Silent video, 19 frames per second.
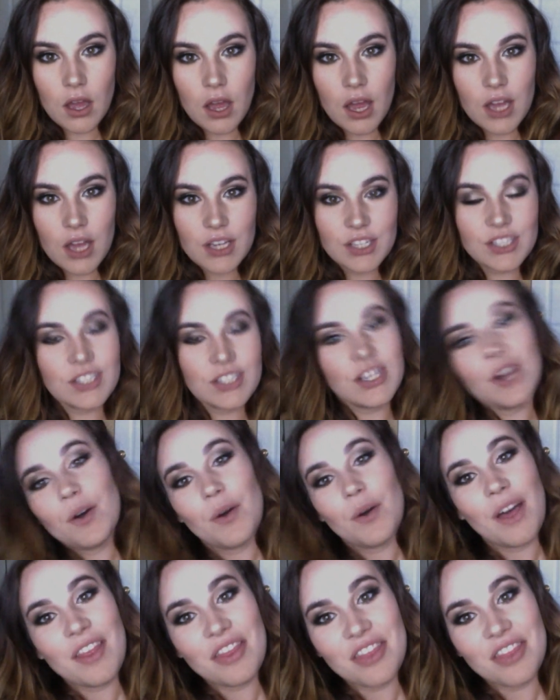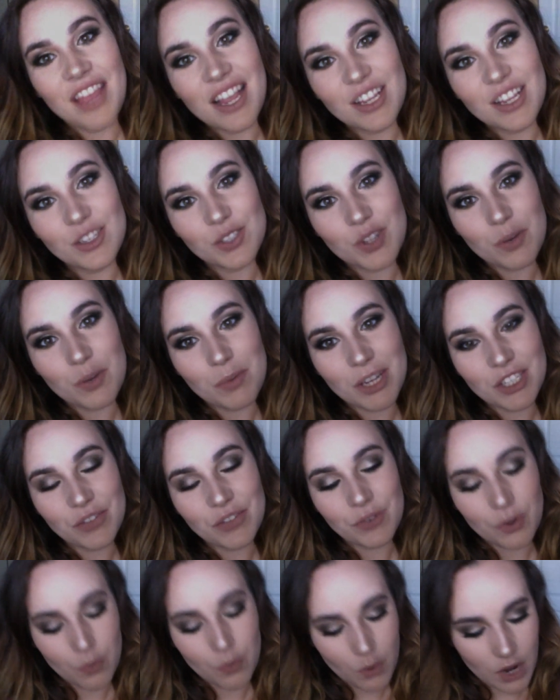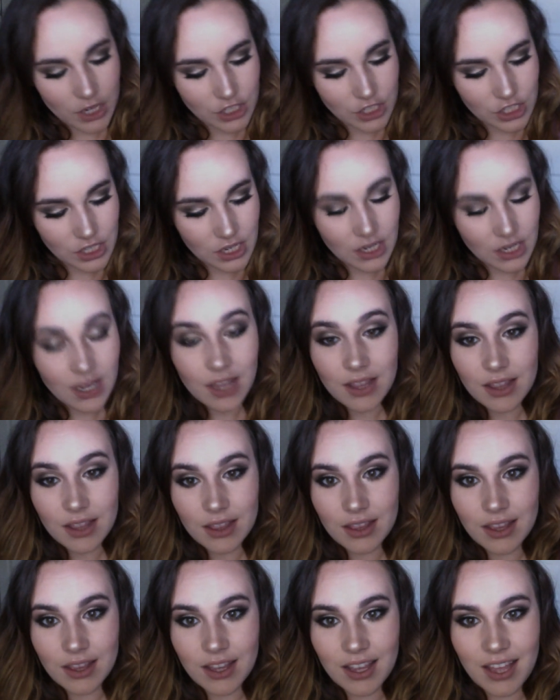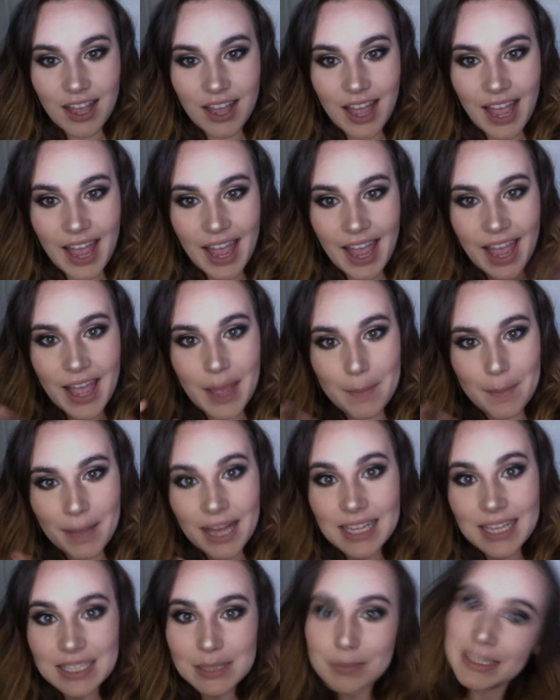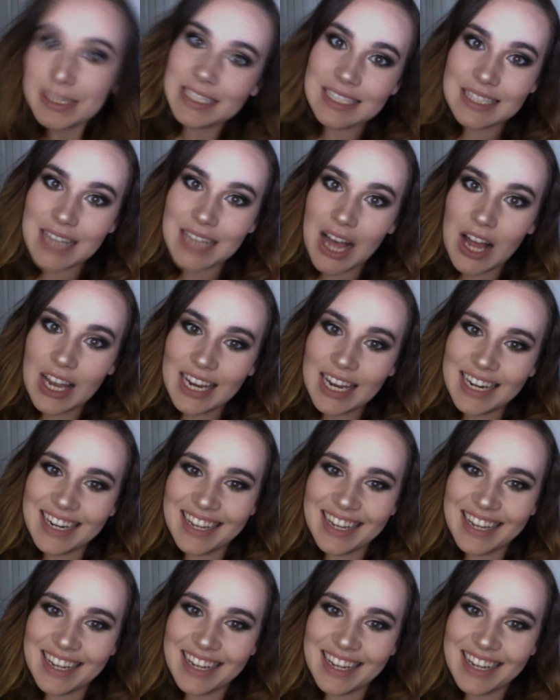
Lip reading: so thank you so much for watching. And my husband is calling.